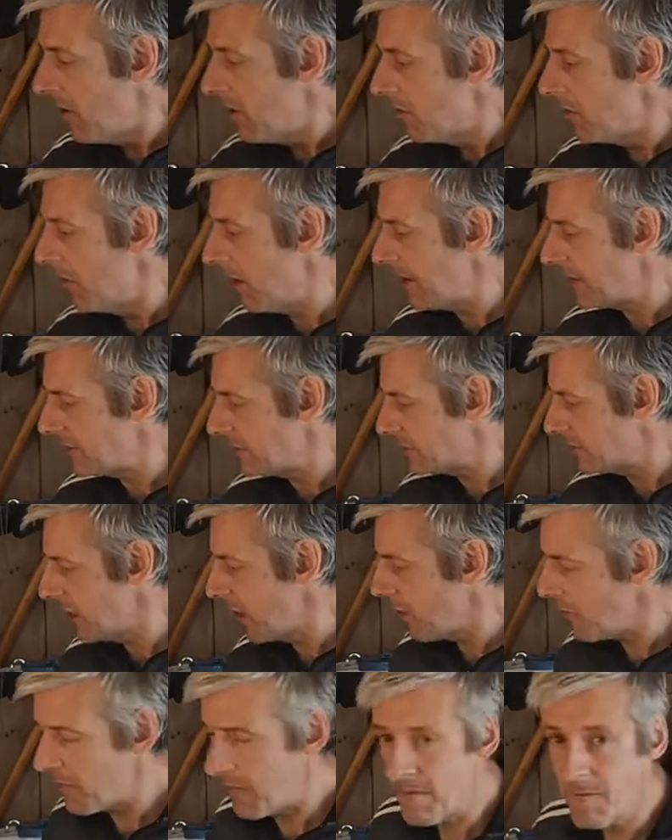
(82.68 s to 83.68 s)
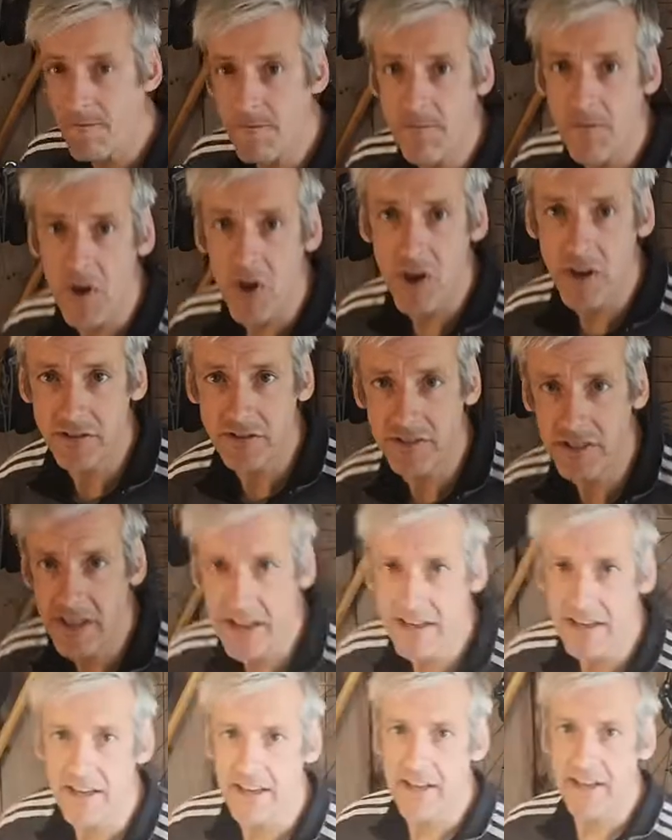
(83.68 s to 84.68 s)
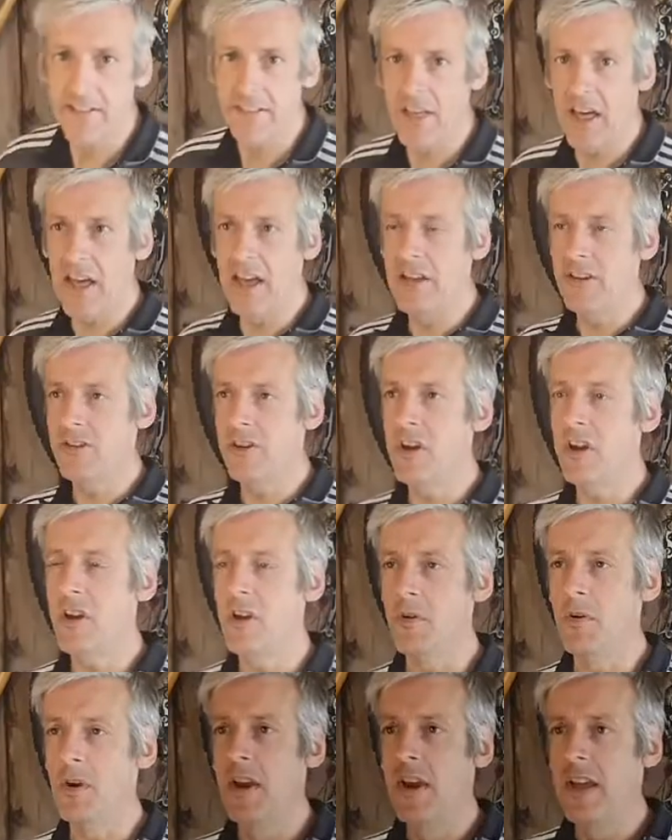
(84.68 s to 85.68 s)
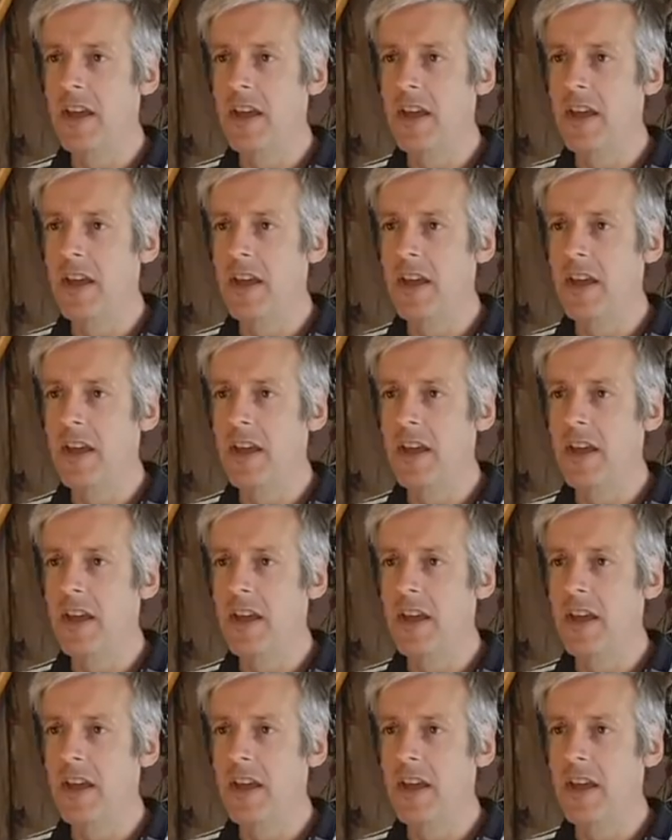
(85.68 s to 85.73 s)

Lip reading: Right, so the first thing that I do